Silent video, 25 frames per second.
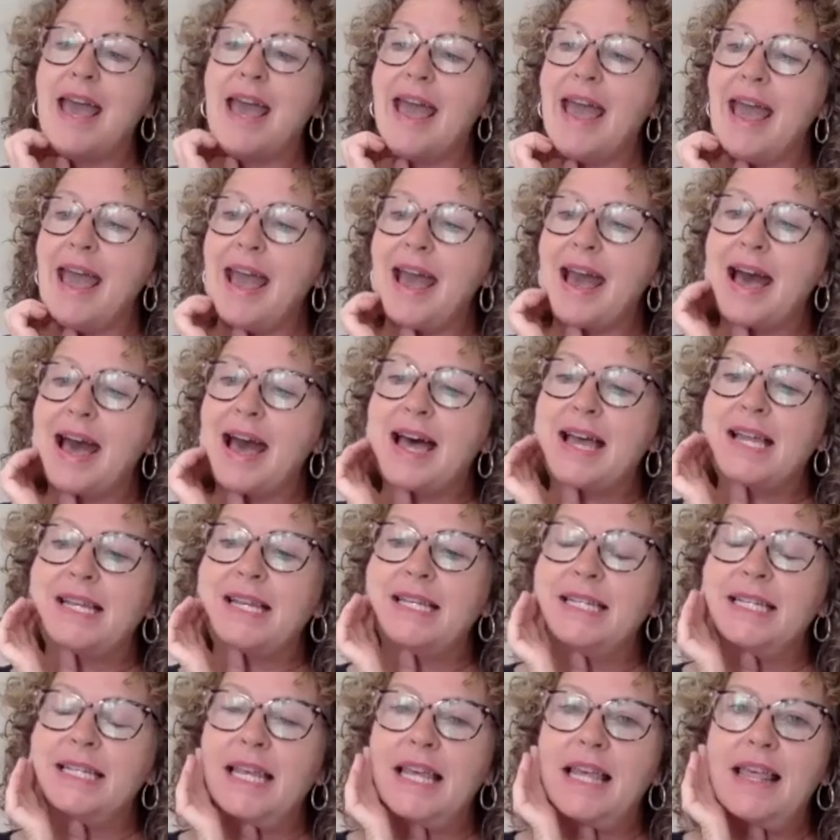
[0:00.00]

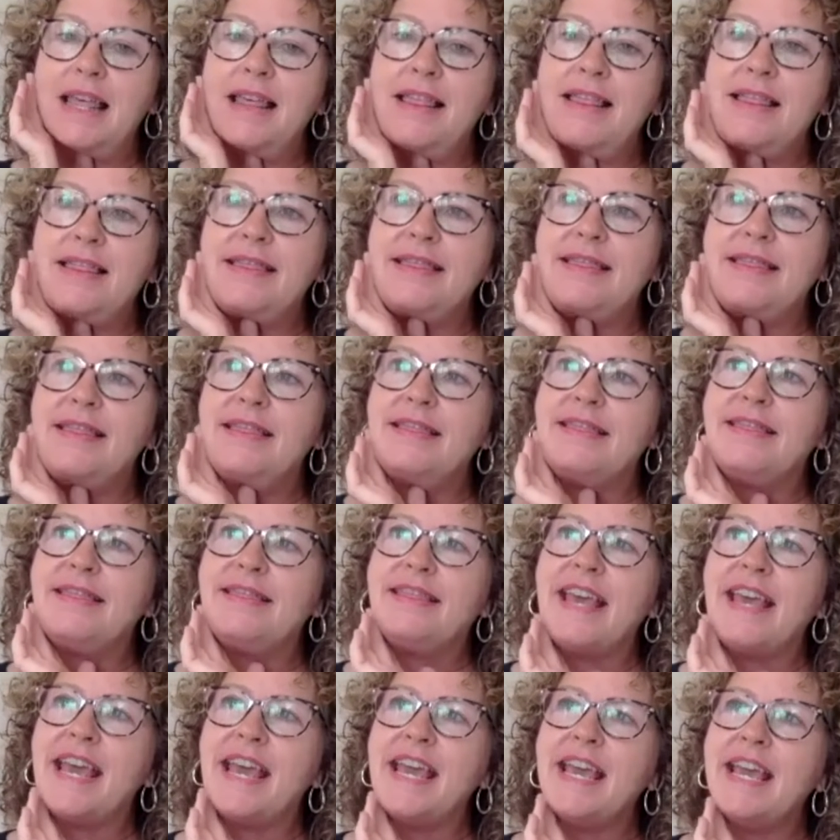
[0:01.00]
And
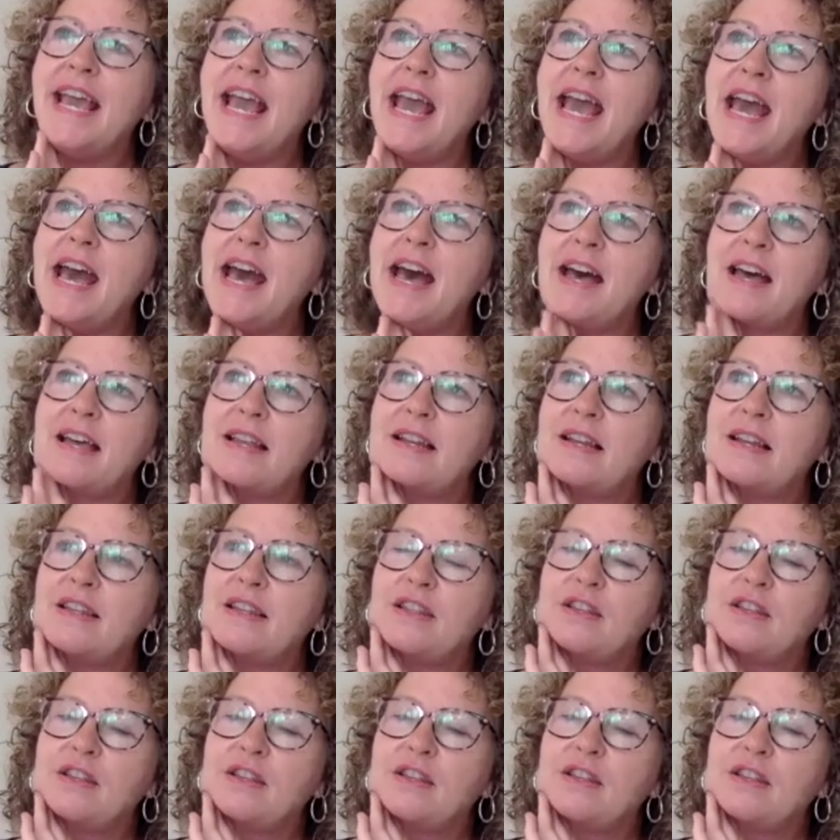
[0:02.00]
they had,